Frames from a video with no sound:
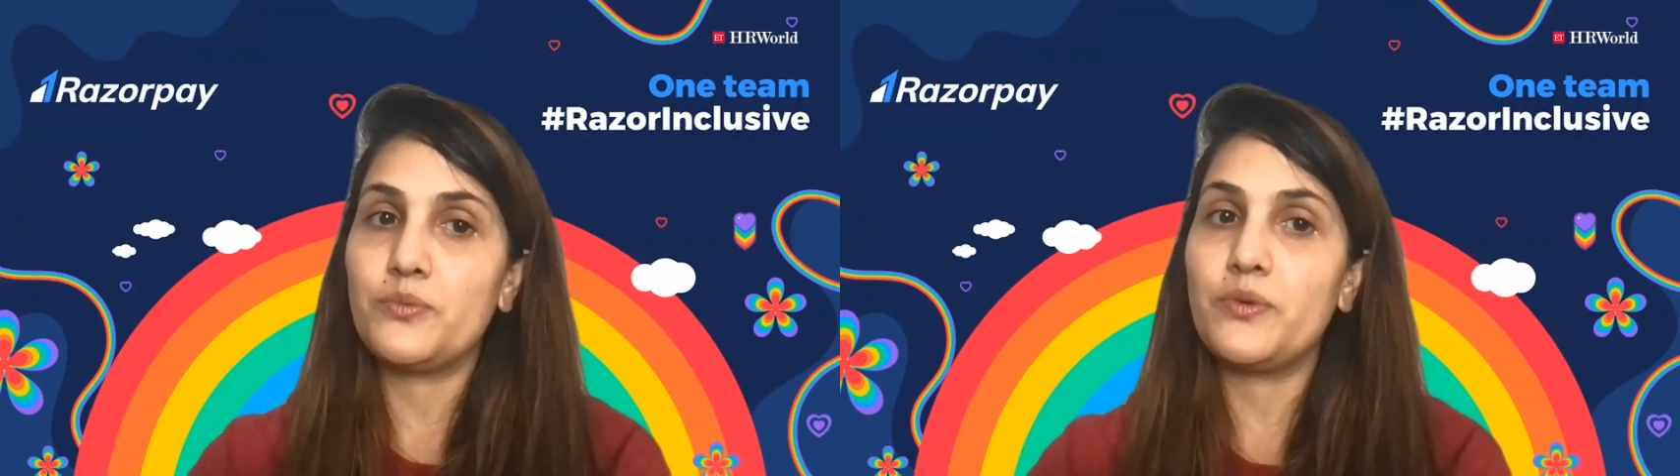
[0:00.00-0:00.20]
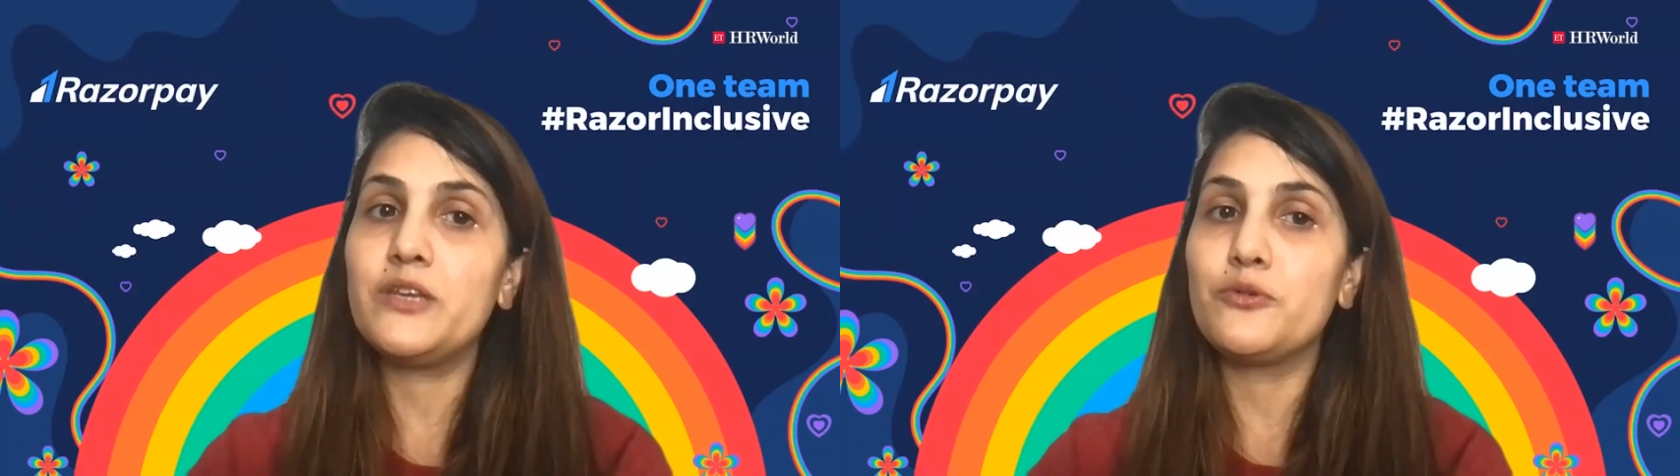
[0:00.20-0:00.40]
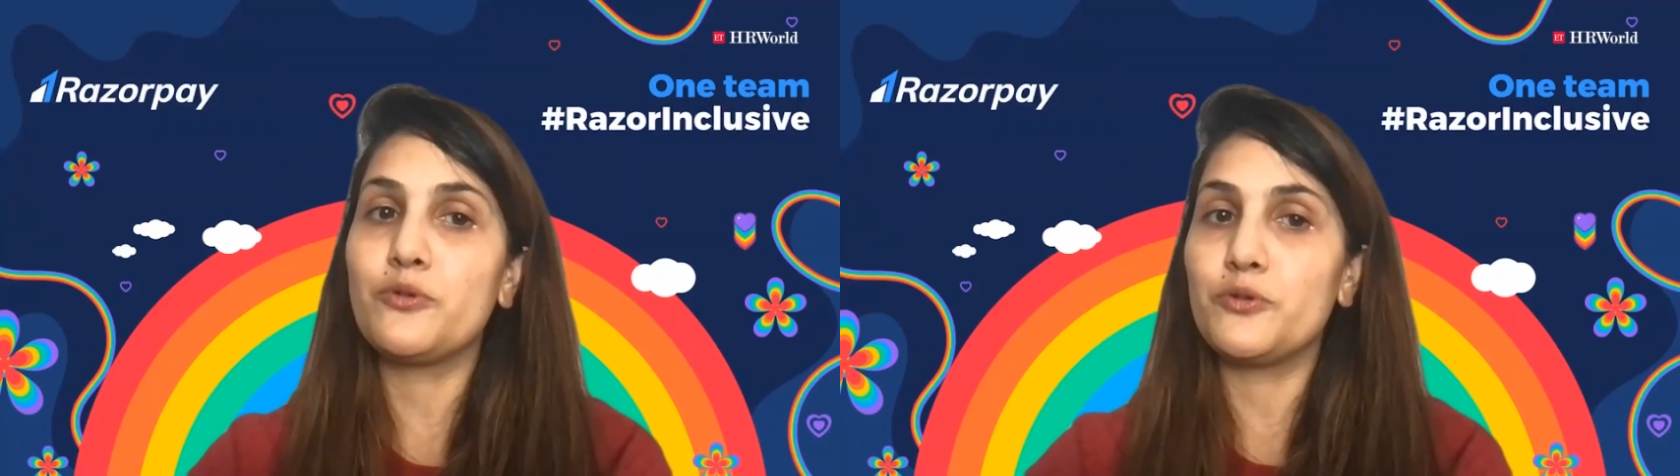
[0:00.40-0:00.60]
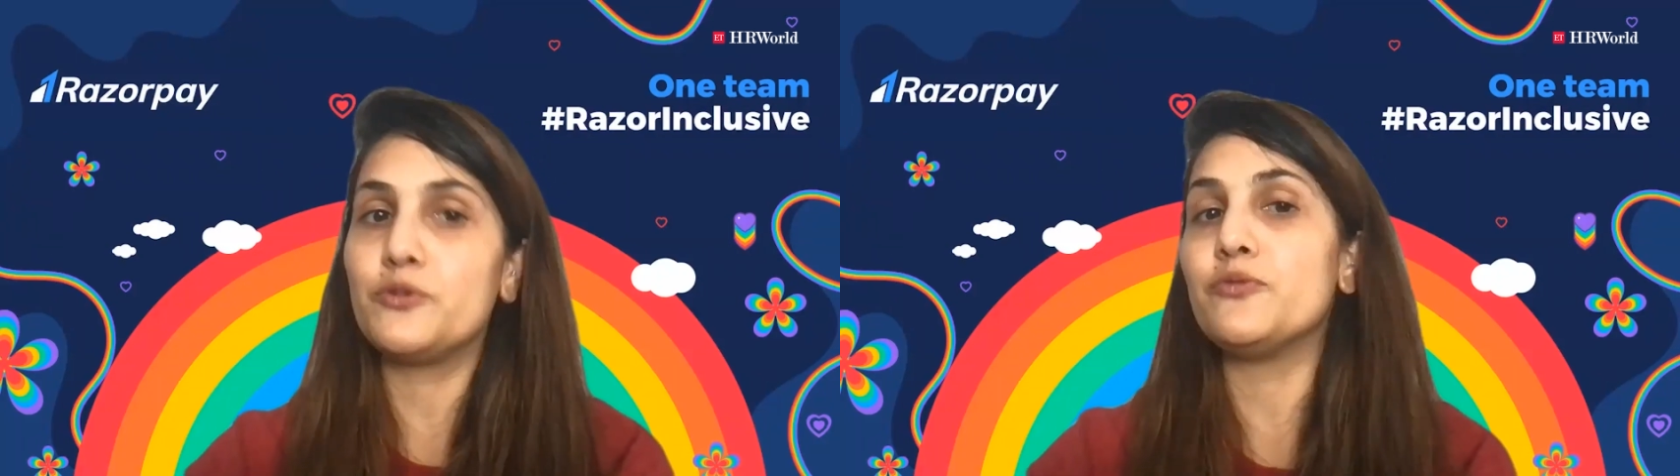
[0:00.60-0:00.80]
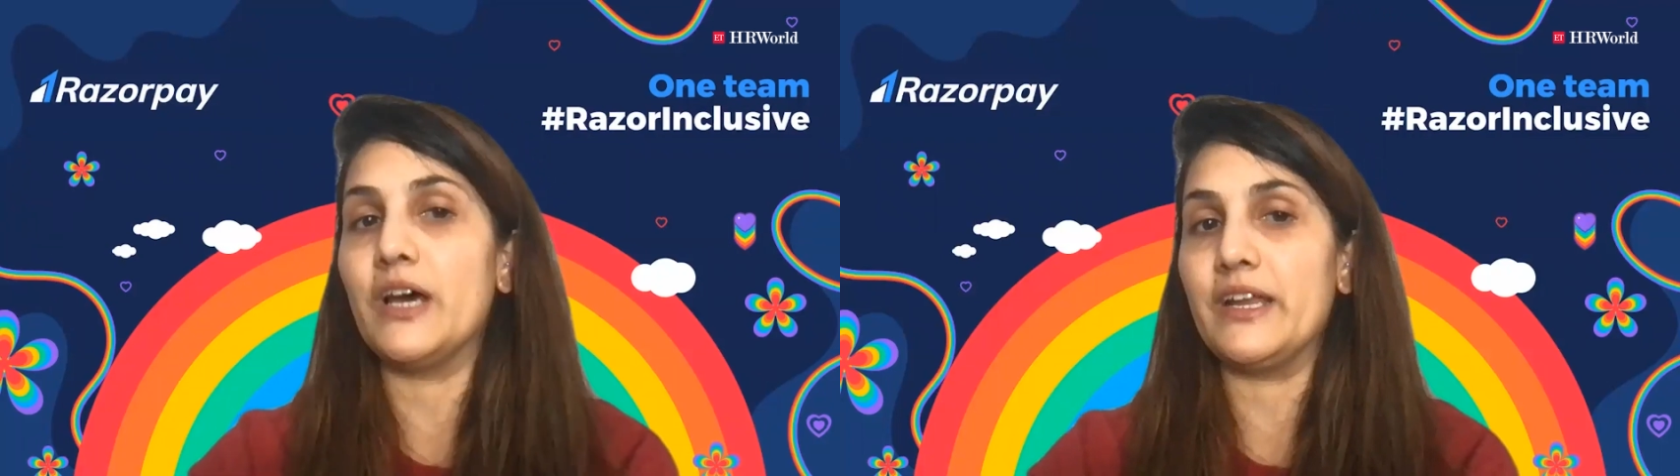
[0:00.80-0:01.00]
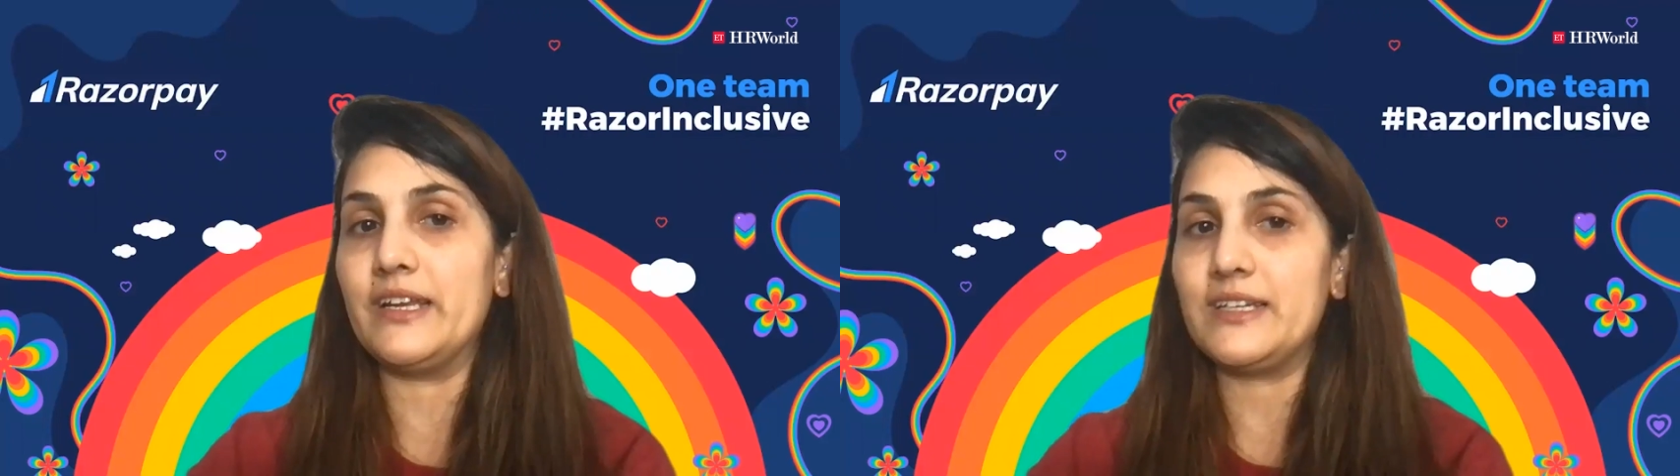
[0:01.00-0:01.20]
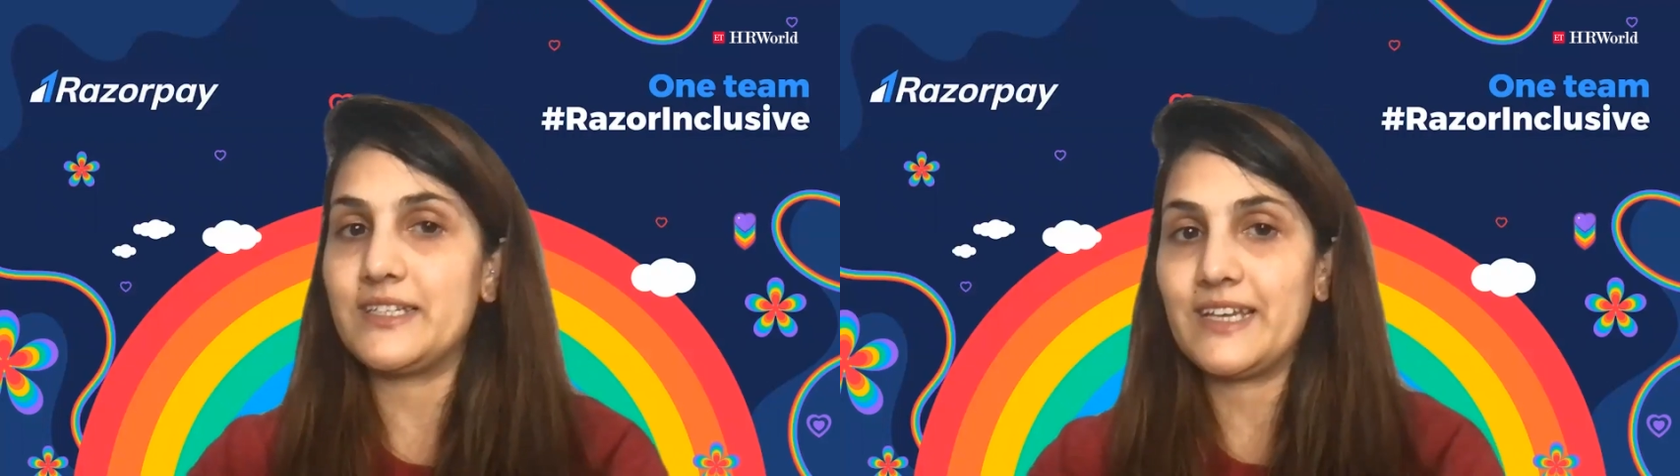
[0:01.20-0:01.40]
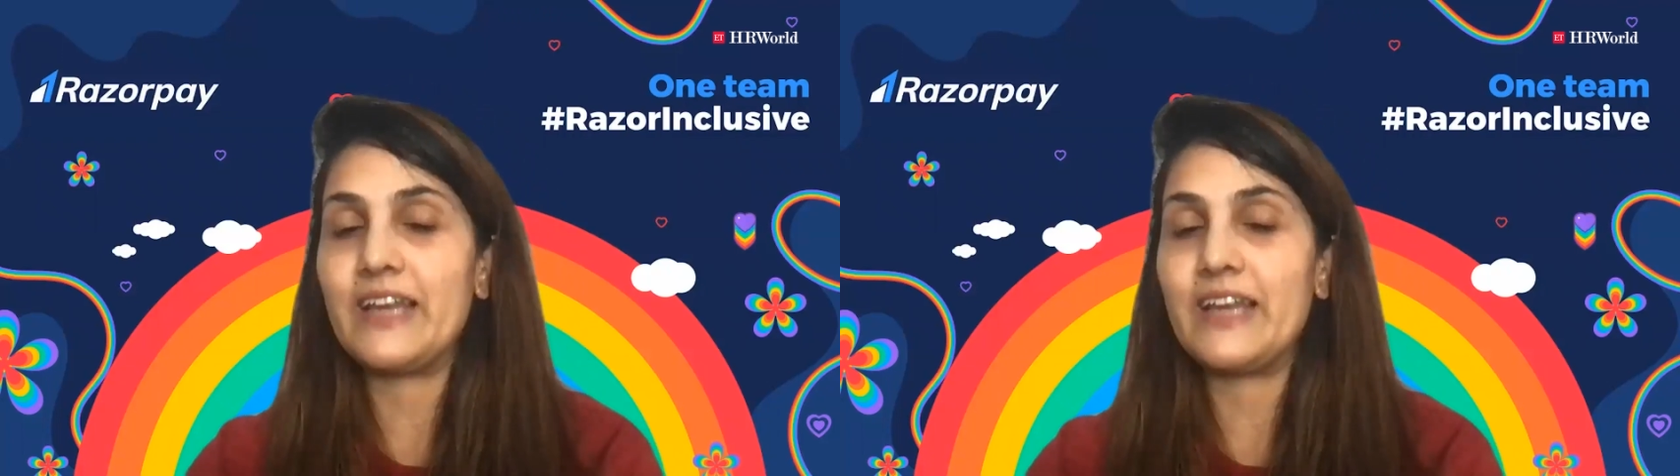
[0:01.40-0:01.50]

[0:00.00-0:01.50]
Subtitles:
where you know you've done it